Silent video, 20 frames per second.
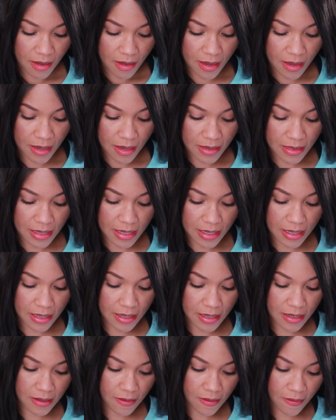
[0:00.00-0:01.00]
And
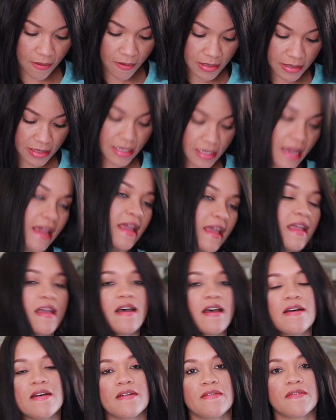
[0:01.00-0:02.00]
then on
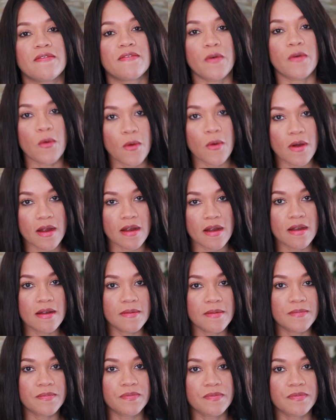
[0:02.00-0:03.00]
day 4,